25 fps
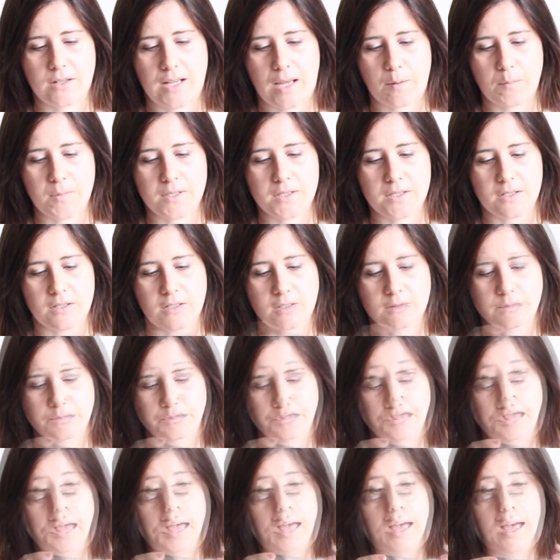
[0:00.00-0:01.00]
on
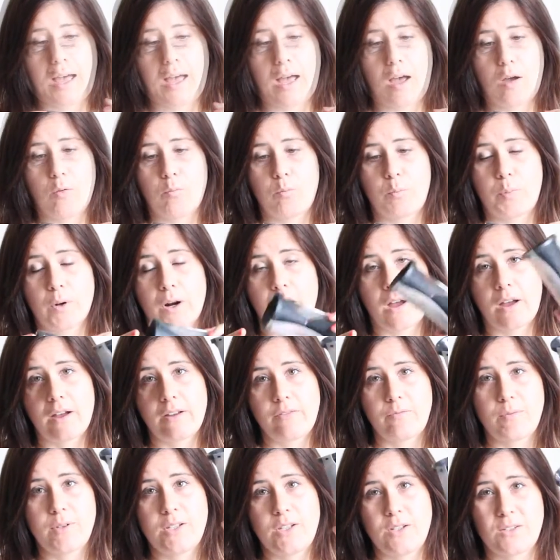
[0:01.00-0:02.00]
Amazon, but
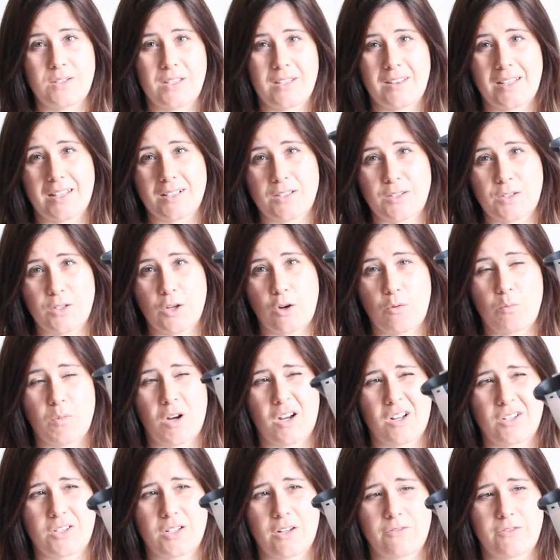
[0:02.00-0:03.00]
I've been using that so
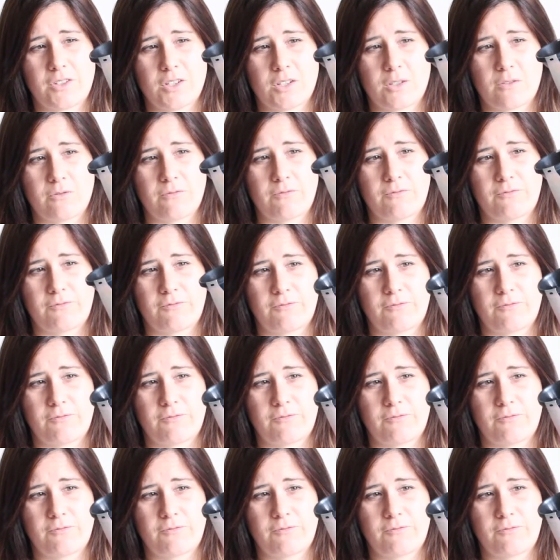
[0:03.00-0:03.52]
much, I've just